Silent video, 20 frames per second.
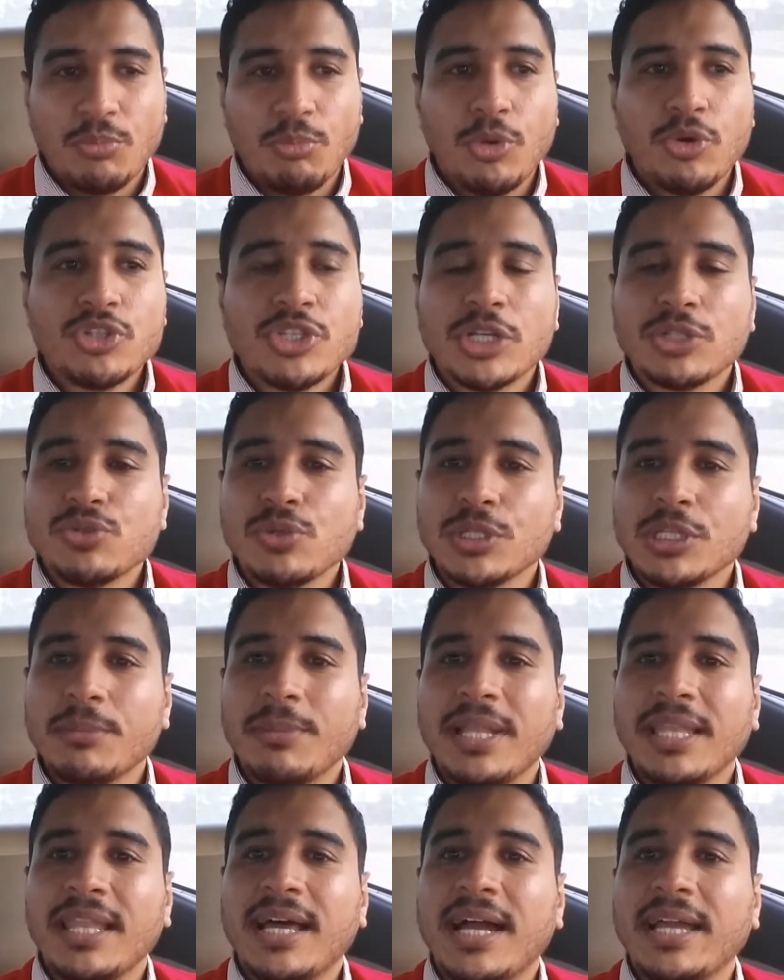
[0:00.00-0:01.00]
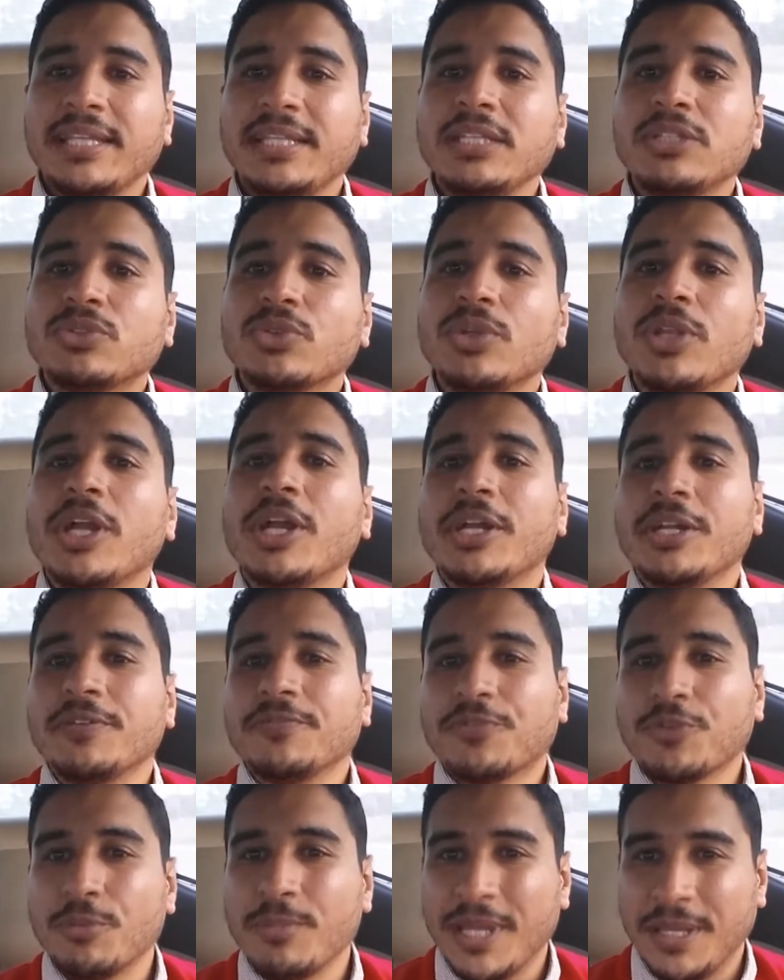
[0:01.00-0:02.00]
Musa told him, Allah, I need to
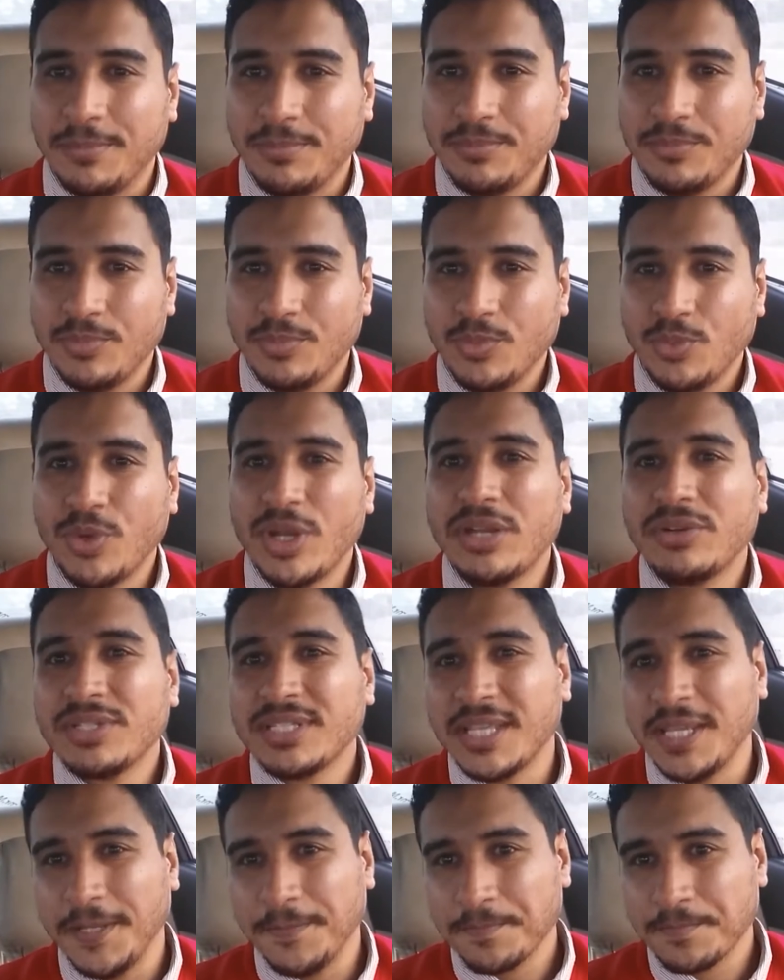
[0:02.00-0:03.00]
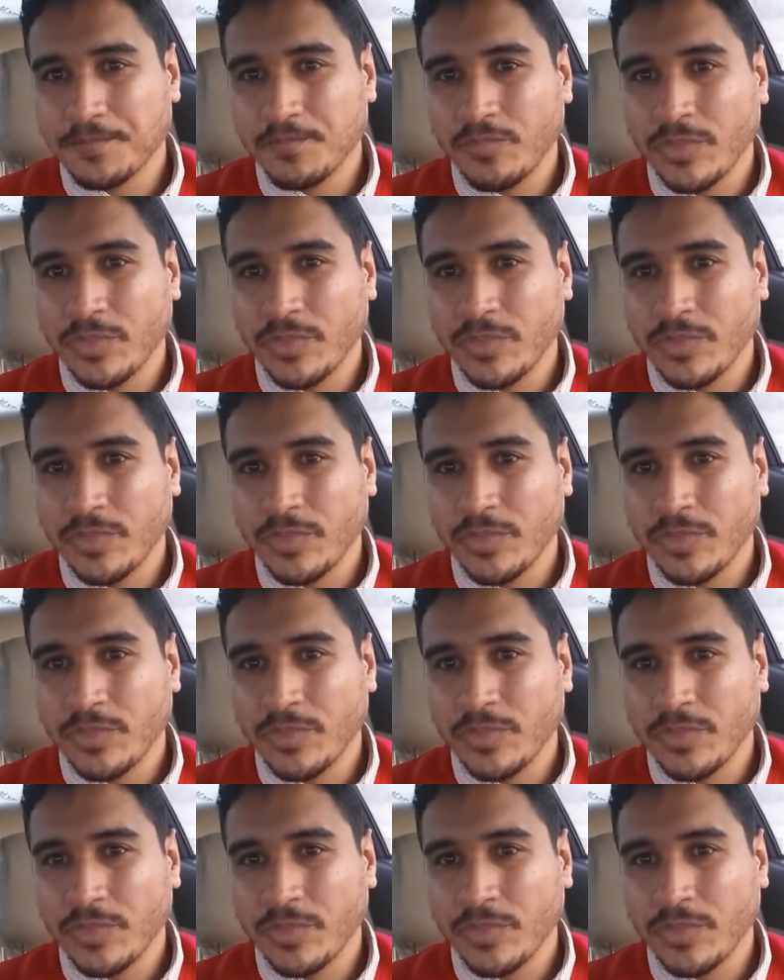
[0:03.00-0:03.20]
learn from him. Where is he?